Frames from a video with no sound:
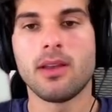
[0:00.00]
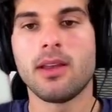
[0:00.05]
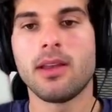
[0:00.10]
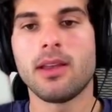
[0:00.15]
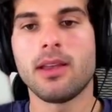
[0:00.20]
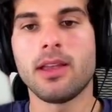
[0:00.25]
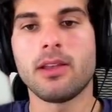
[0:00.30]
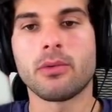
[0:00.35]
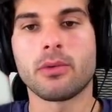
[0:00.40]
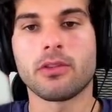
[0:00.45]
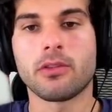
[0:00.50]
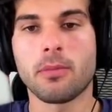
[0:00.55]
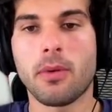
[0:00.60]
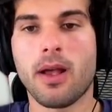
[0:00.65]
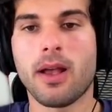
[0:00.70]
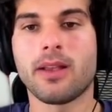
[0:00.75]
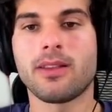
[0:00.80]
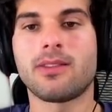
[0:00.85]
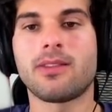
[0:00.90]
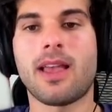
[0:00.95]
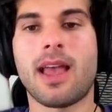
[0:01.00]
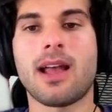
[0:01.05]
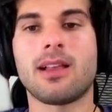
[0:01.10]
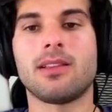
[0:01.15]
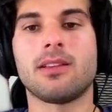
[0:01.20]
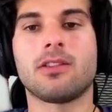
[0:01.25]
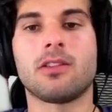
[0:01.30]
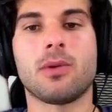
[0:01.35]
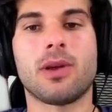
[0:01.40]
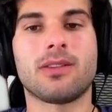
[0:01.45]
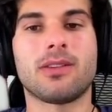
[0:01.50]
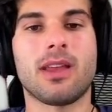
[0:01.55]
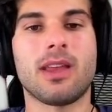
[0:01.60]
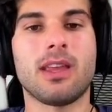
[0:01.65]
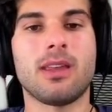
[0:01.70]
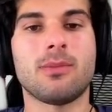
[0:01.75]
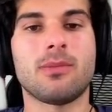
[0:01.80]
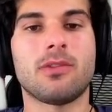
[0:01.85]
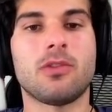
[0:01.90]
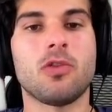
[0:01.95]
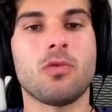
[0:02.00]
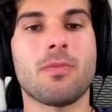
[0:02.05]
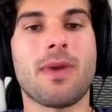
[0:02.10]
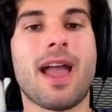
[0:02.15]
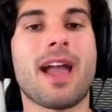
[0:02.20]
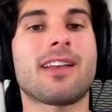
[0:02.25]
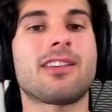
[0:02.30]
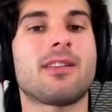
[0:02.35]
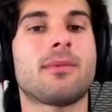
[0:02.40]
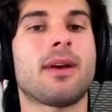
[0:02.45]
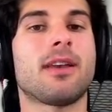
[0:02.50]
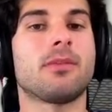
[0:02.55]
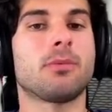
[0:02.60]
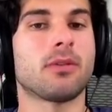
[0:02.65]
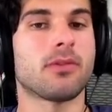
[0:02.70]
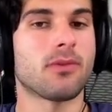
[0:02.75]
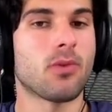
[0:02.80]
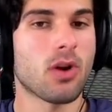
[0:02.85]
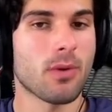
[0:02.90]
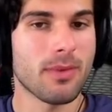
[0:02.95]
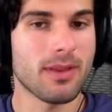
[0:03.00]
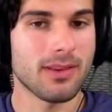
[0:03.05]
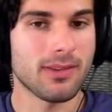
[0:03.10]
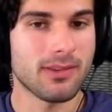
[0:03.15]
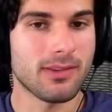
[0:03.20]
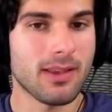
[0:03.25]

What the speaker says: In response, Atlas OS aims to maximize performance